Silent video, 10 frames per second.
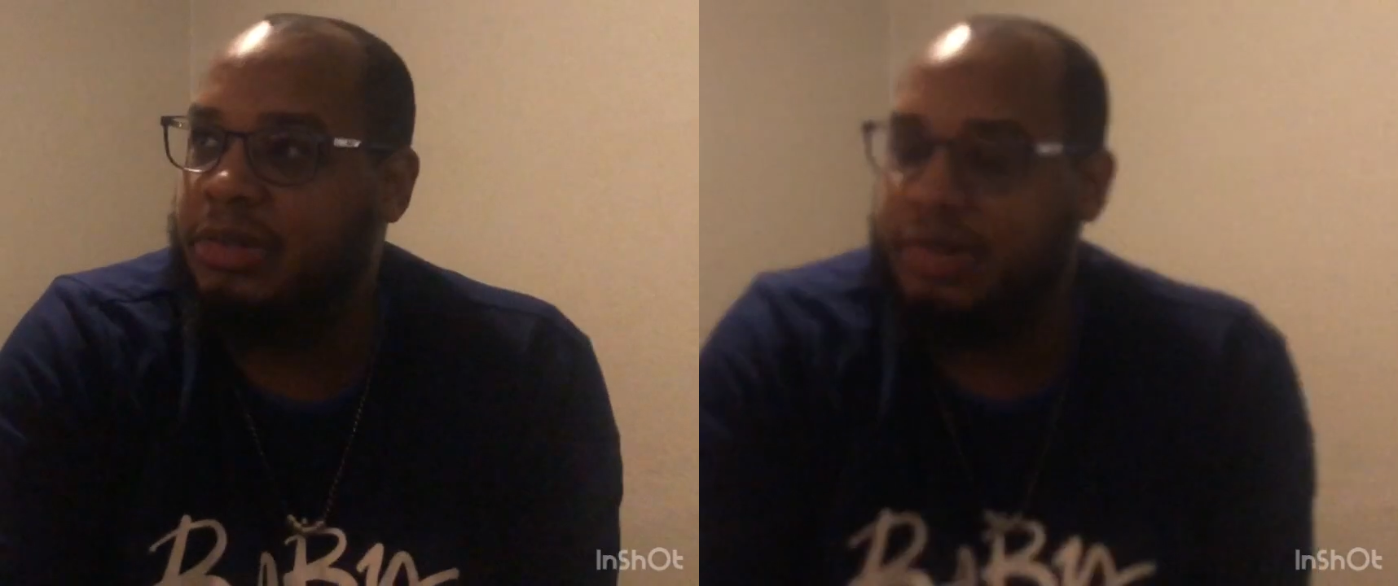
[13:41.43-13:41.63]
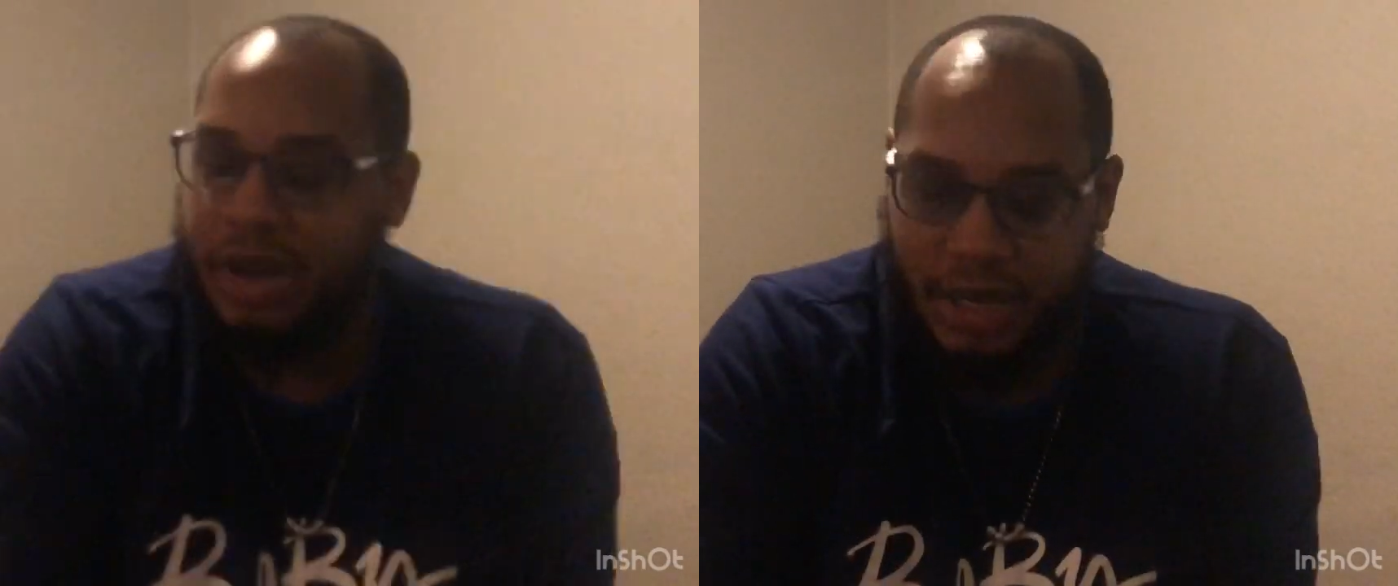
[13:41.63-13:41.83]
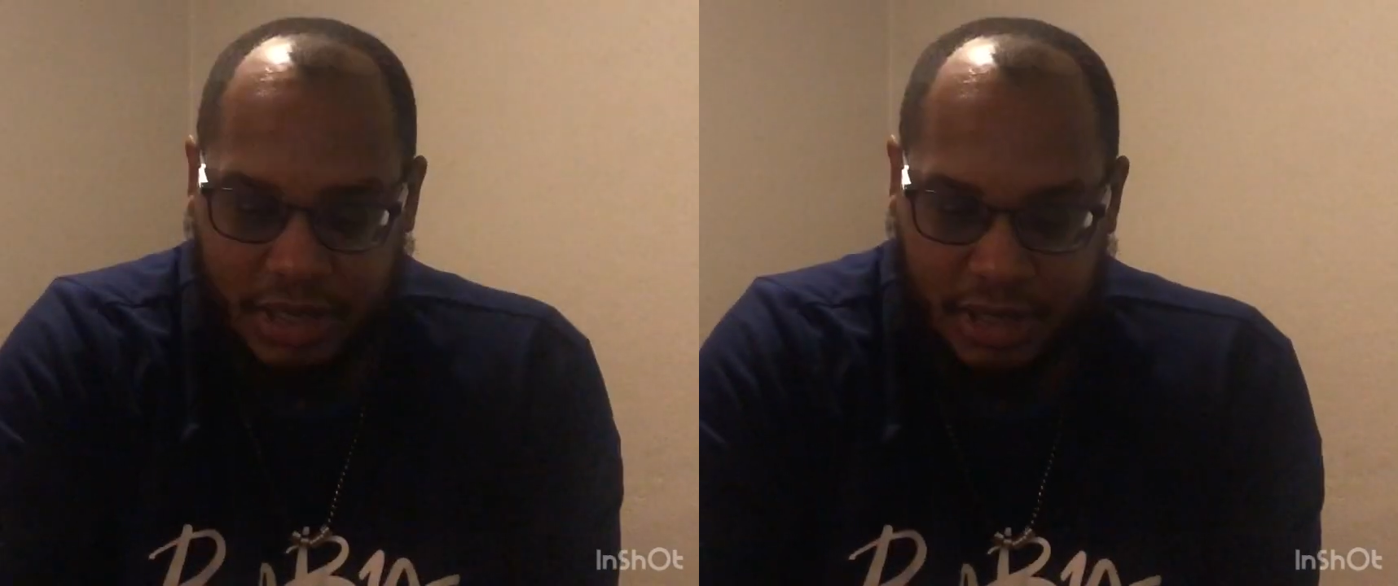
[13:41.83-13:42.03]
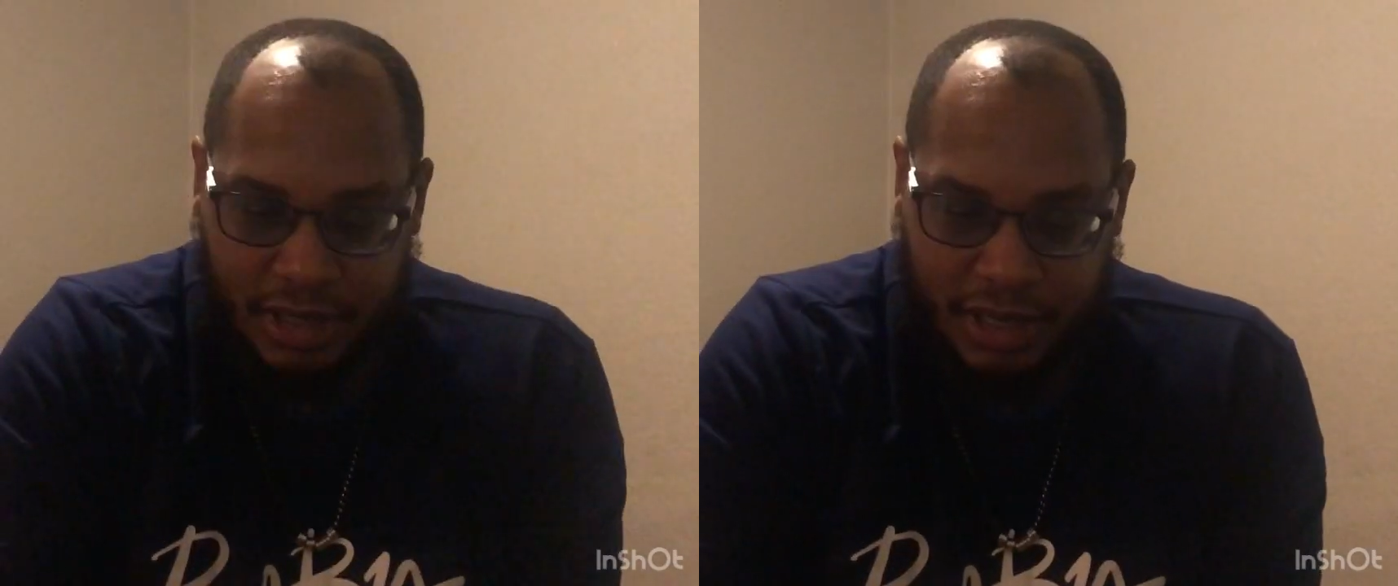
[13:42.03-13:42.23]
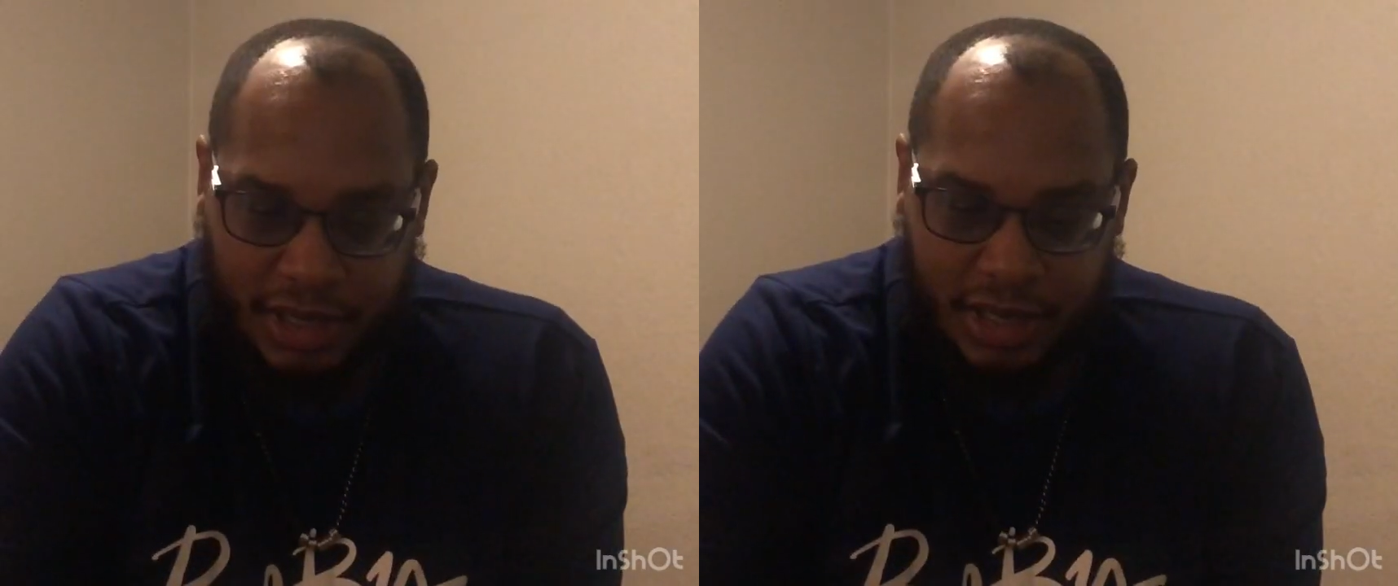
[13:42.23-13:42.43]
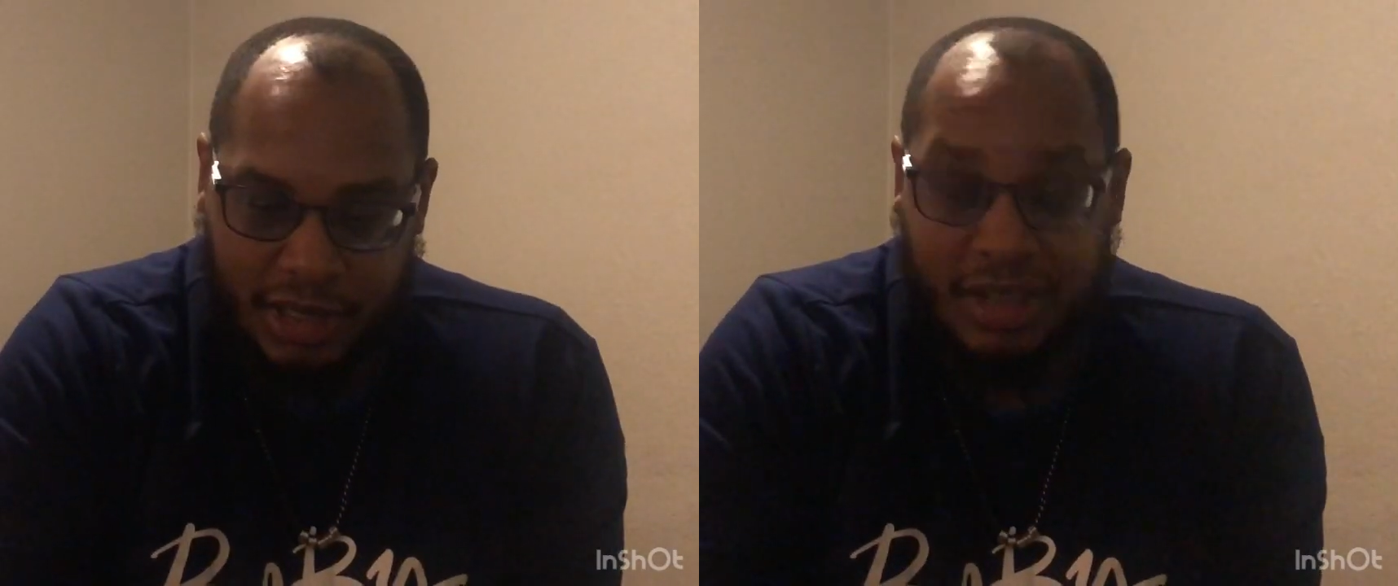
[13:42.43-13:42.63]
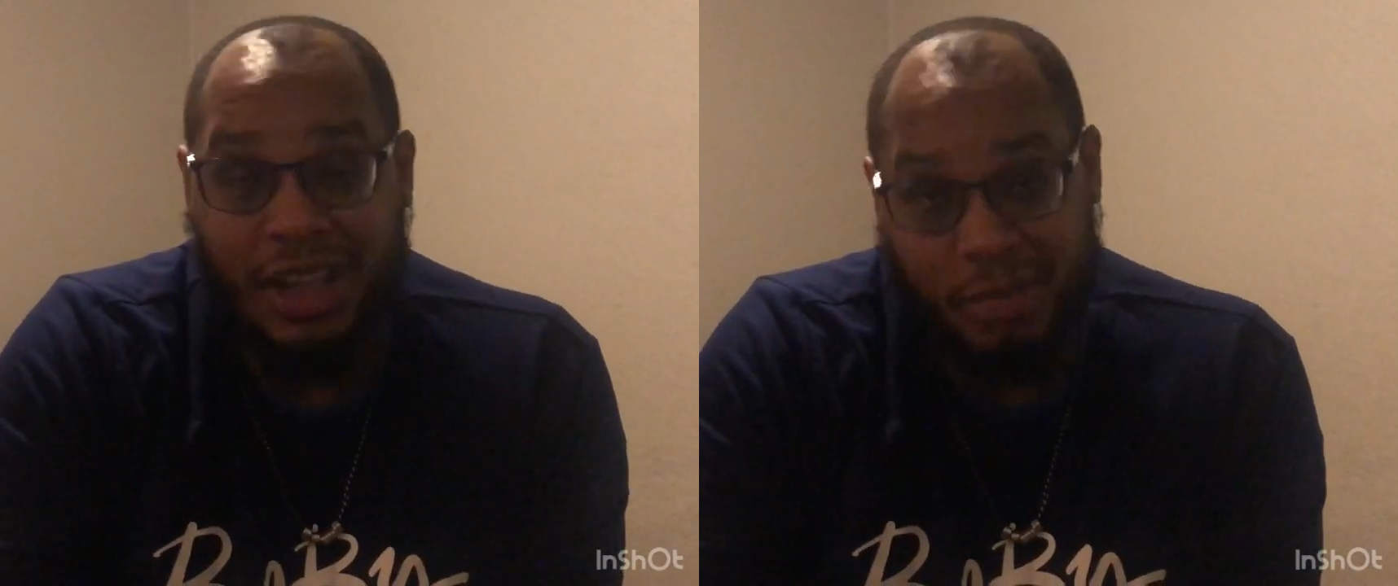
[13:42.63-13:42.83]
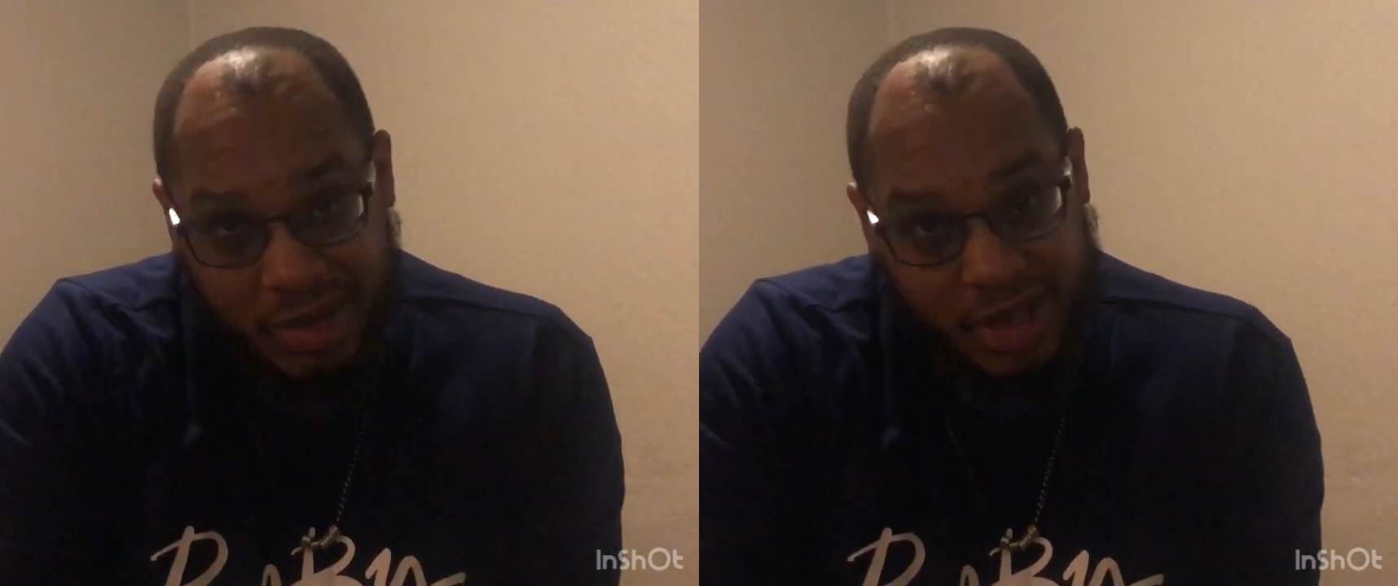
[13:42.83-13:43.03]
credit. You
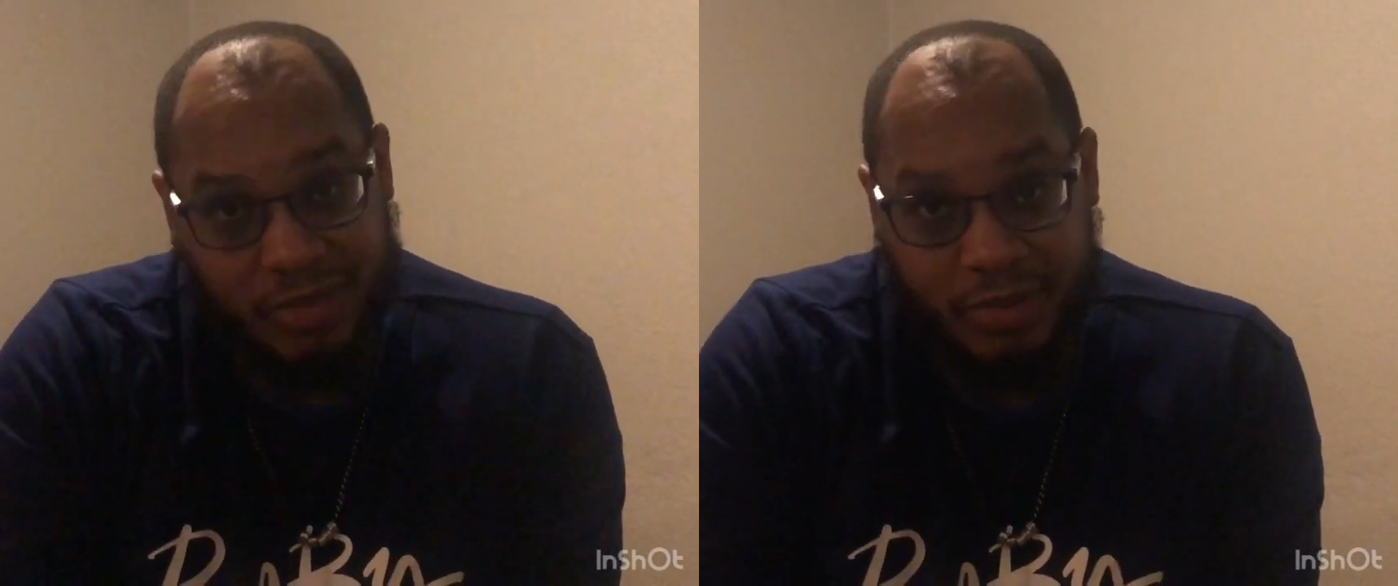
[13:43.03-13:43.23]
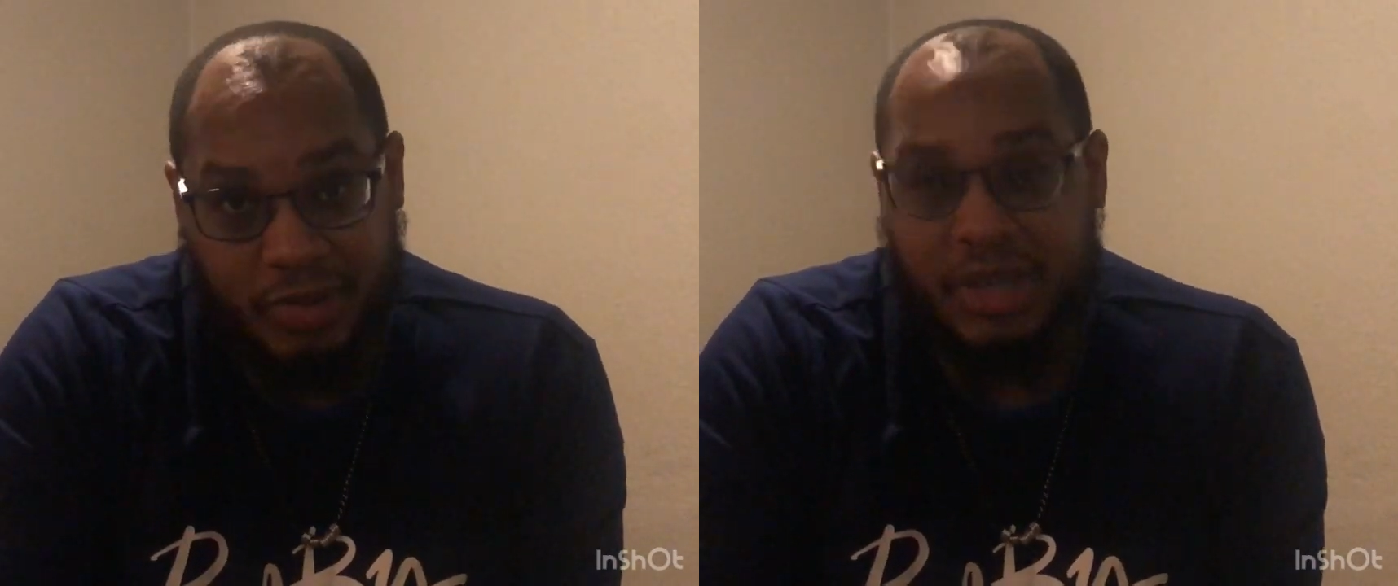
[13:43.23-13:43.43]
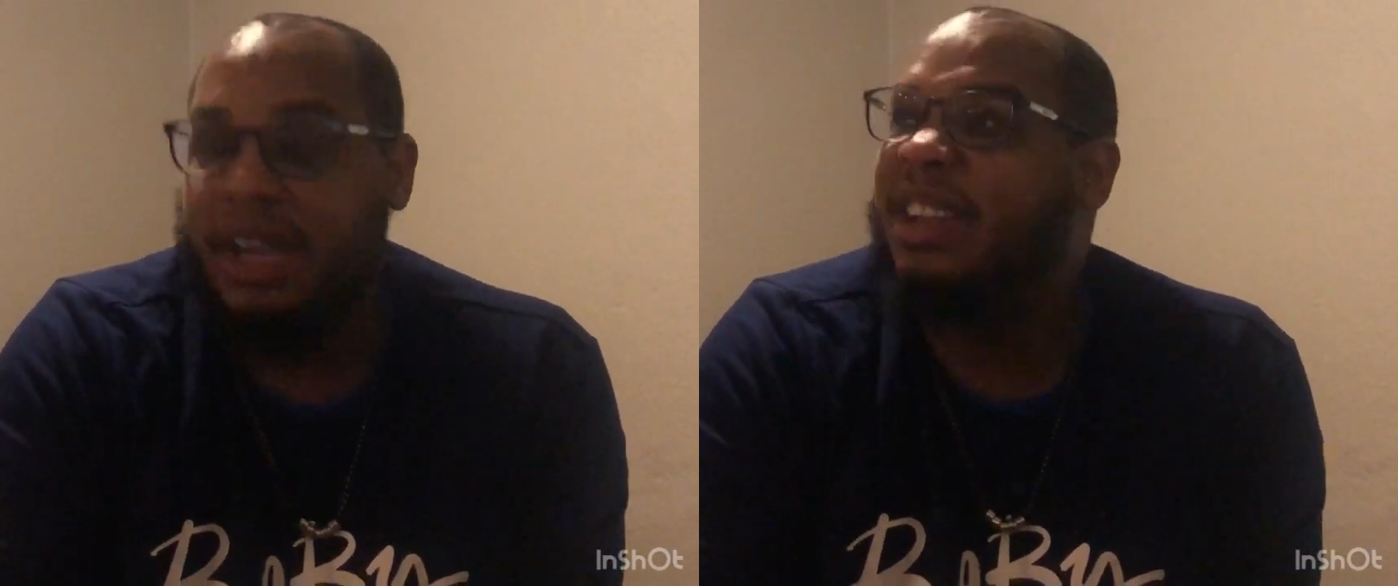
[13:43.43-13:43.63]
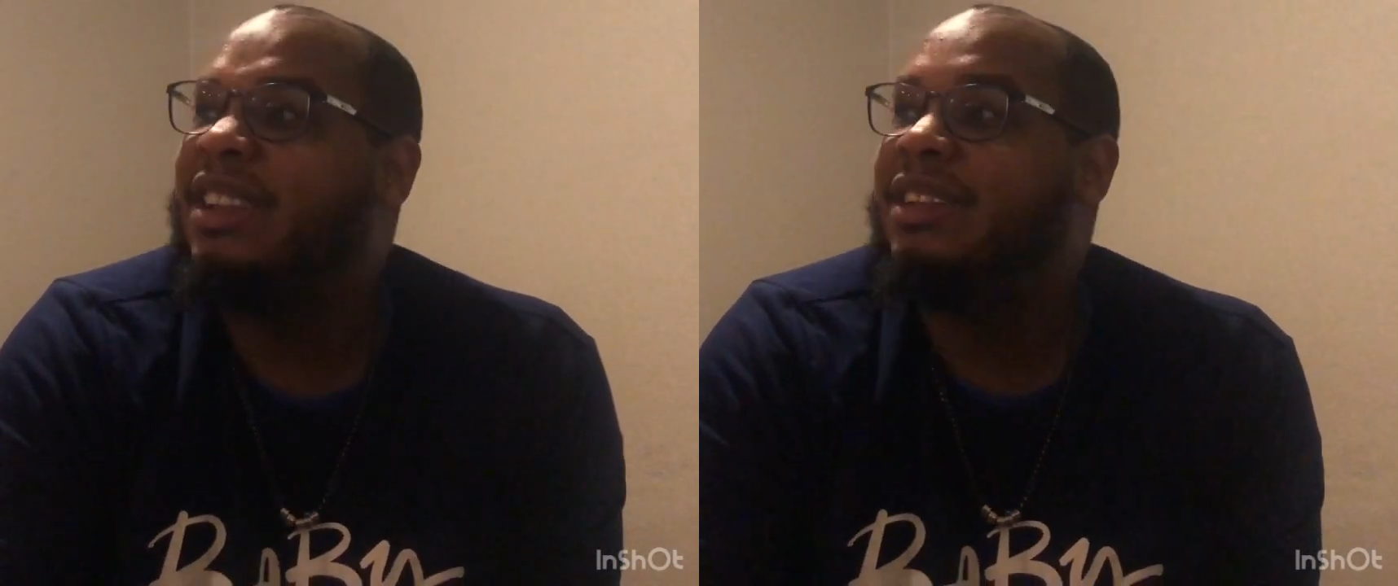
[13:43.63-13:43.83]
gotta be careful with that.